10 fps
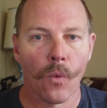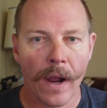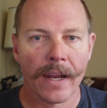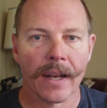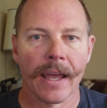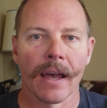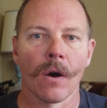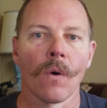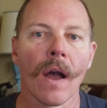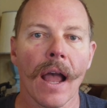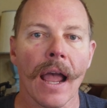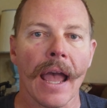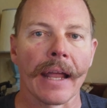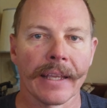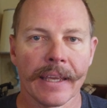right now
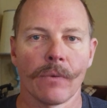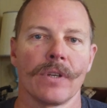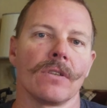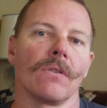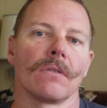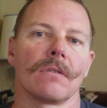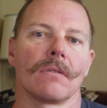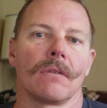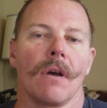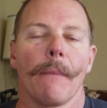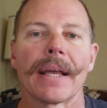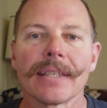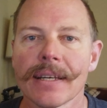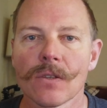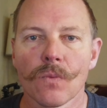and get results.
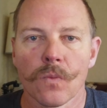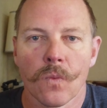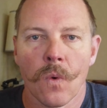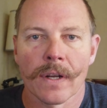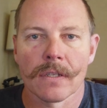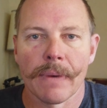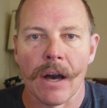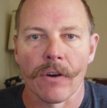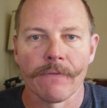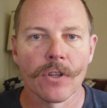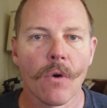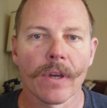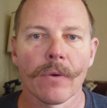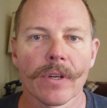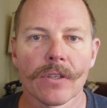Because that's what it's about. If you don't
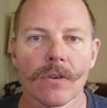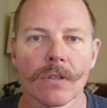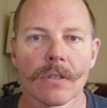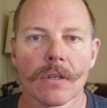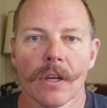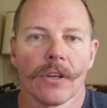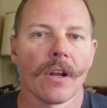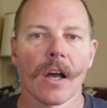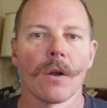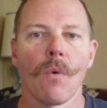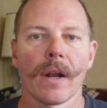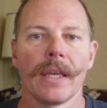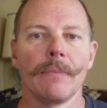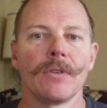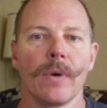get results, you're not going to want to
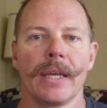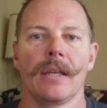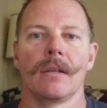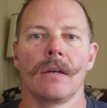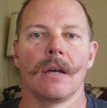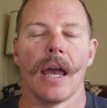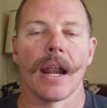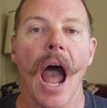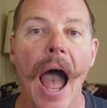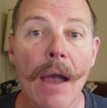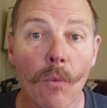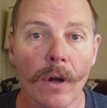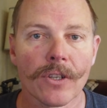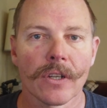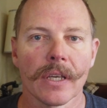keep doing it. And I
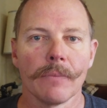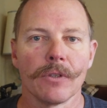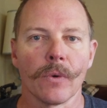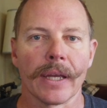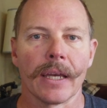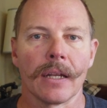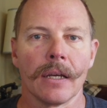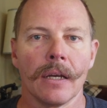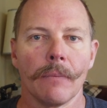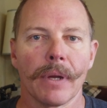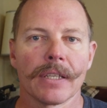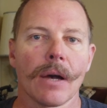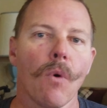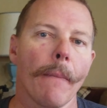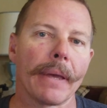want you to keep doing it because
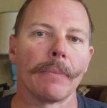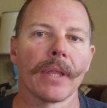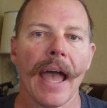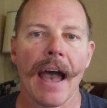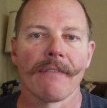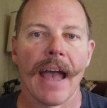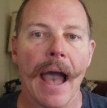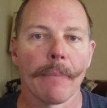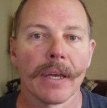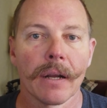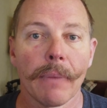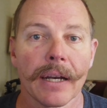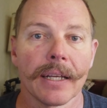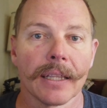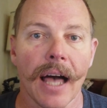I want people to have a happy and
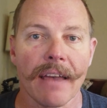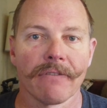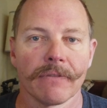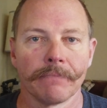abundant life.